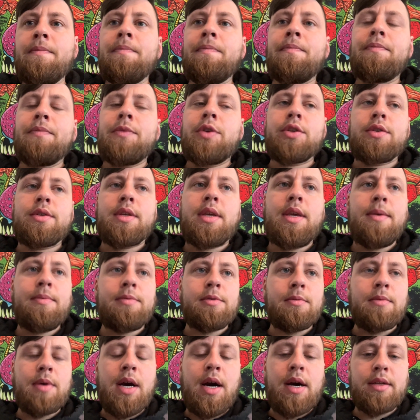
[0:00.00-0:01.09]
Just to keep
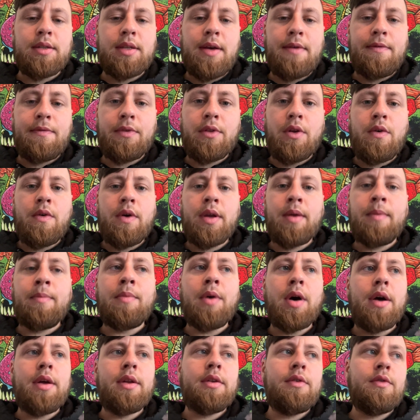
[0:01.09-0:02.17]
some content flowing,
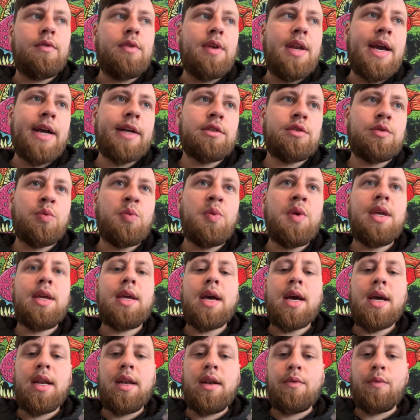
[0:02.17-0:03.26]
but next
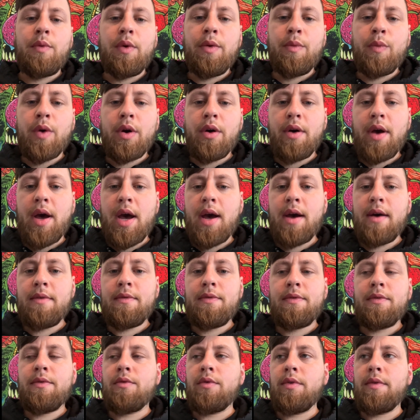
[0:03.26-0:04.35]
weekend we will
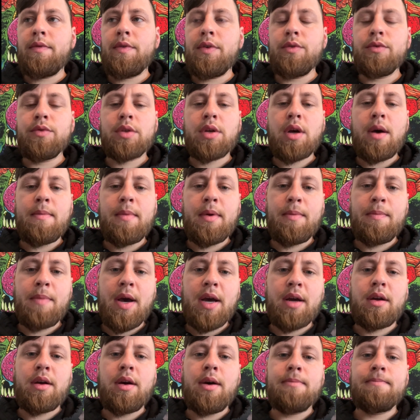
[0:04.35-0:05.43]
have reviews coming
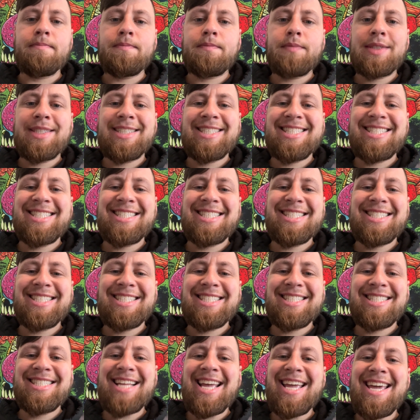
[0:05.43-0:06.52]
back up.
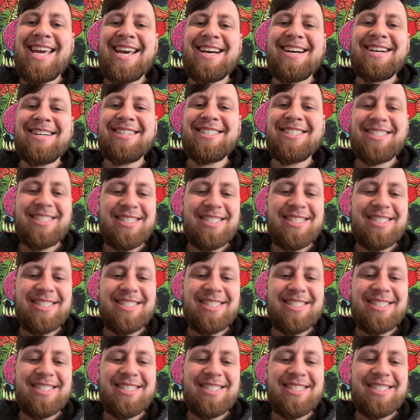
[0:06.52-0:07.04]
Thank you.